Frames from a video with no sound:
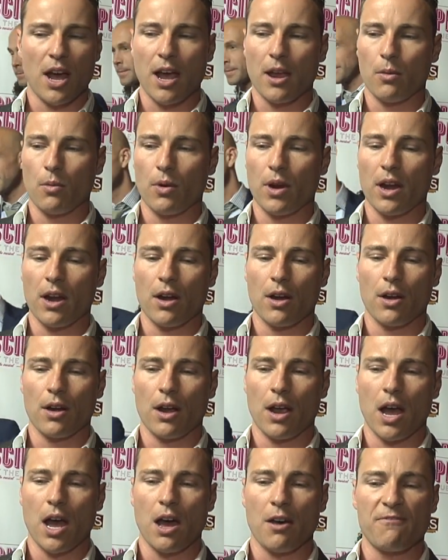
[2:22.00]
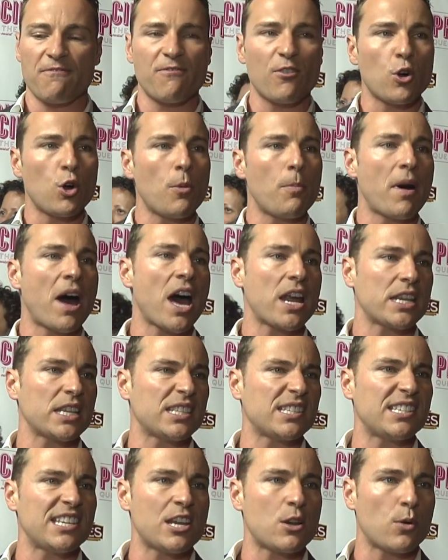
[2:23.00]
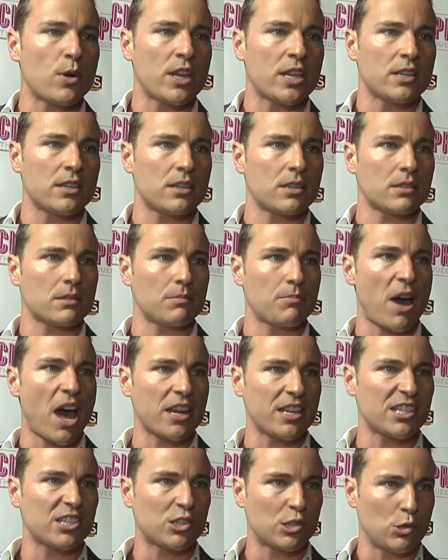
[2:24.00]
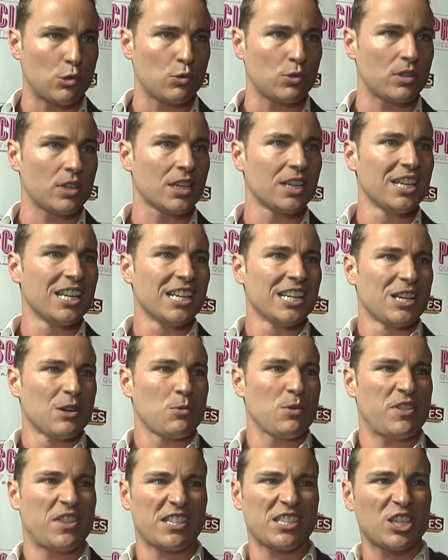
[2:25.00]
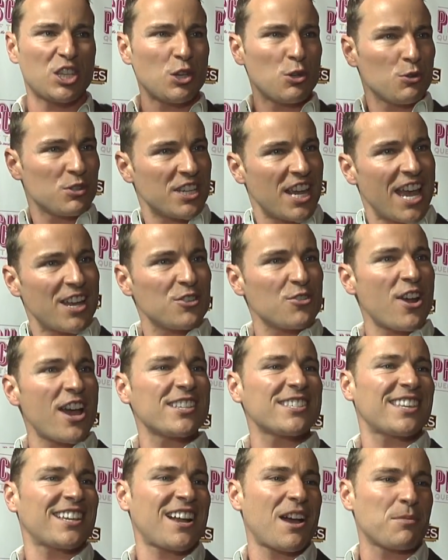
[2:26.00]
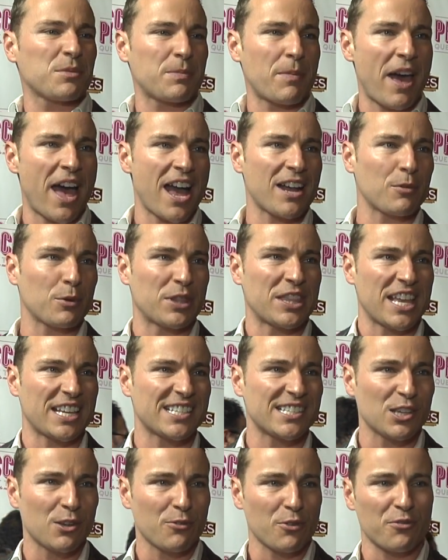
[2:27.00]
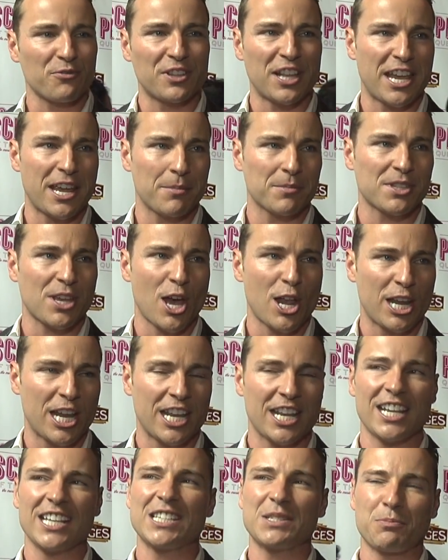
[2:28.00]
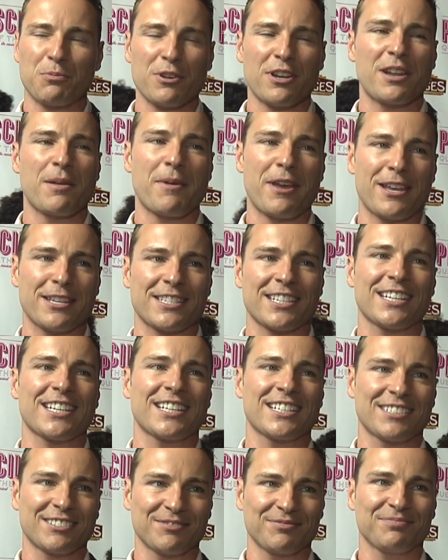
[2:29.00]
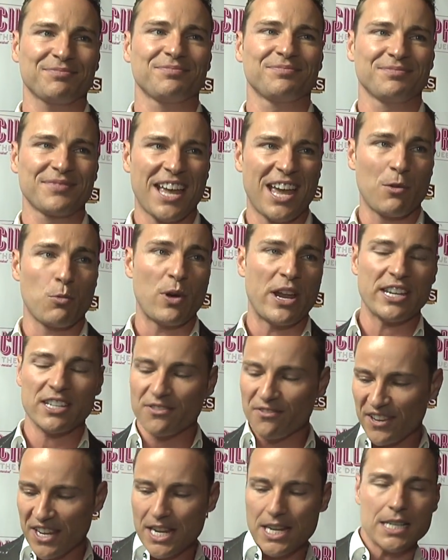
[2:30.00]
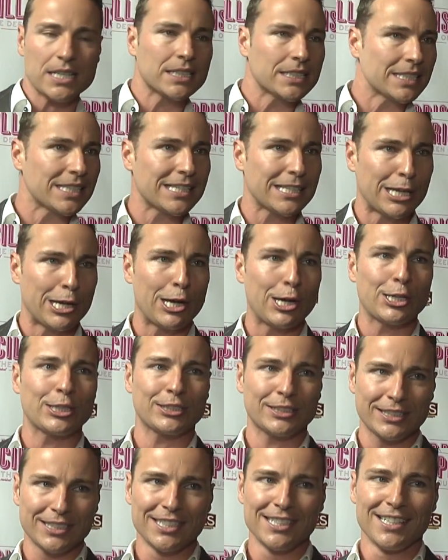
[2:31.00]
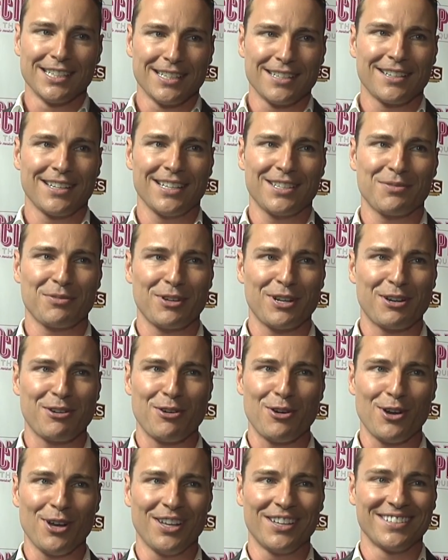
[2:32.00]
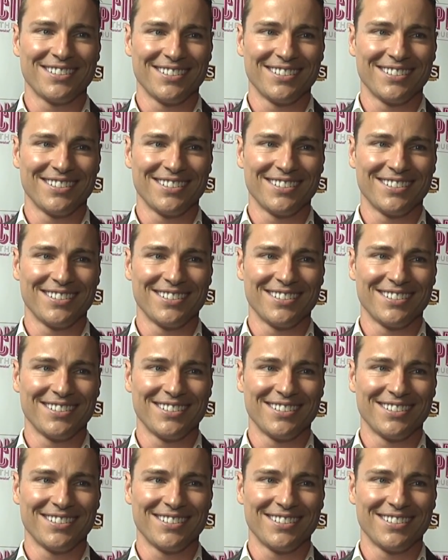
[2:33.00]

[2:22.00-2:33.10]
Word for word: I wear a full body sequined bodysuit with this huge headdress that comes back with, like, silver flames on it. It's pretty amazing, and winged feet. So it's pretty cool.